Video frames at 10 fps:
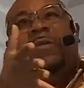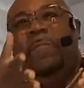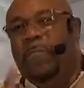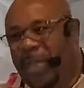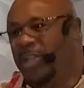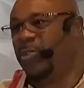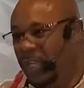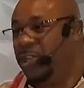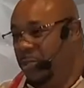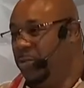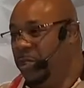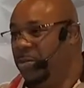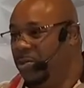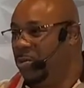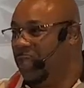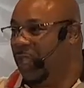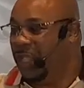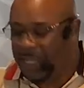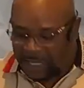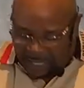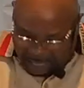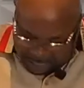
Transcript: measure that you use, okay? And, and